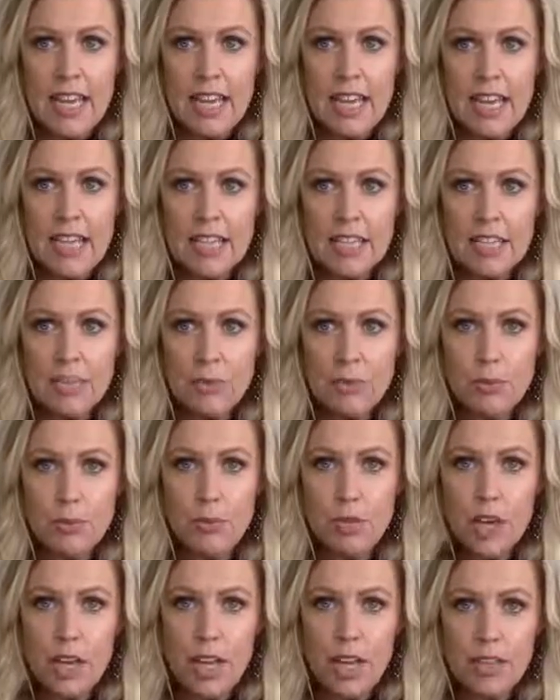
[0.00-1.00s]
and it will
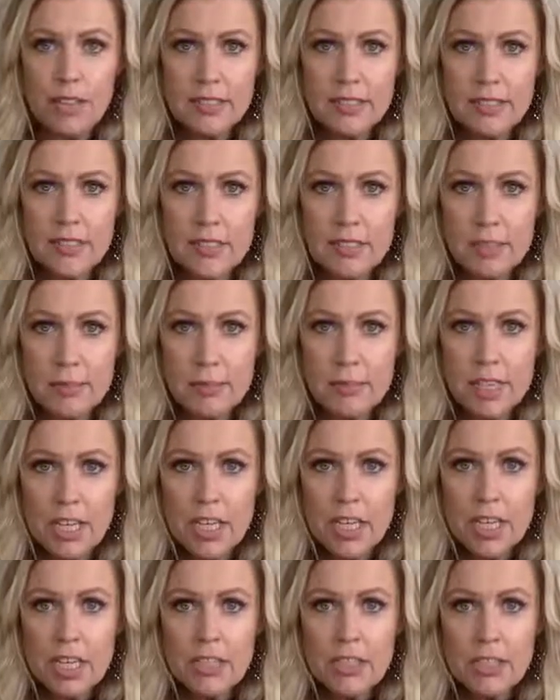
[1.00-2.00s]
cause him
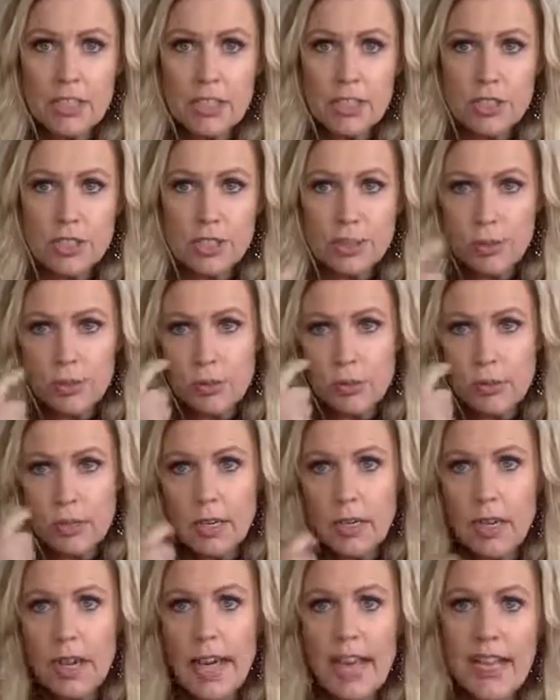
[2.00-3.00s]
to
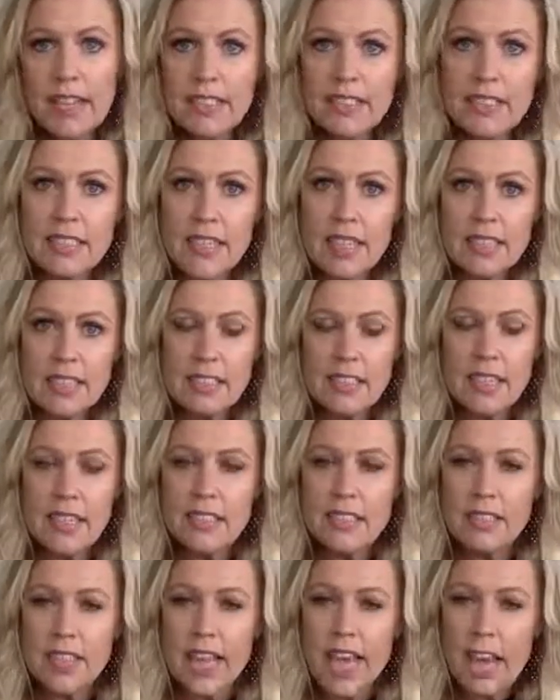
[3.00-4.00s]
access
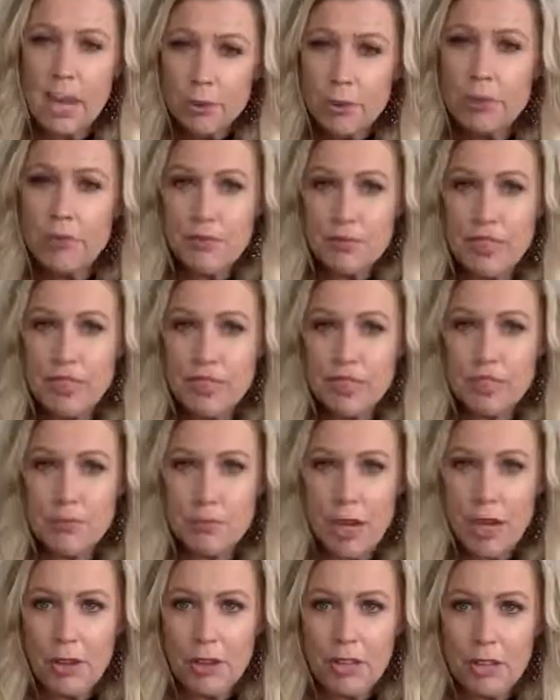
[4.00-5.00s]
how he feels
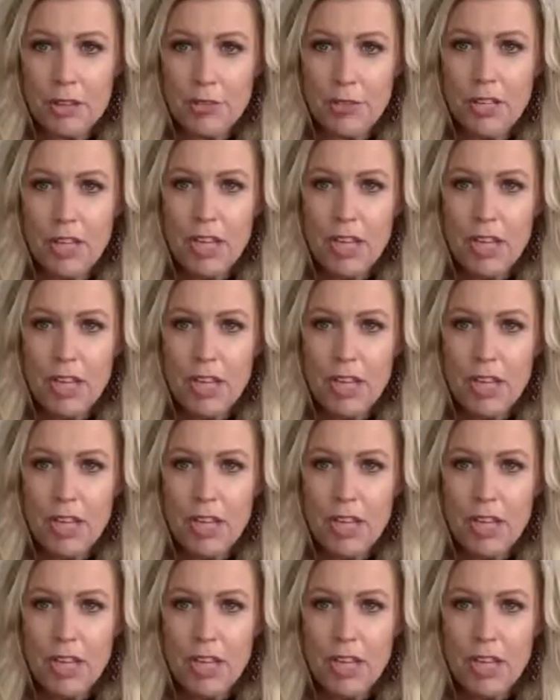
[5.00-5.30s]
about you,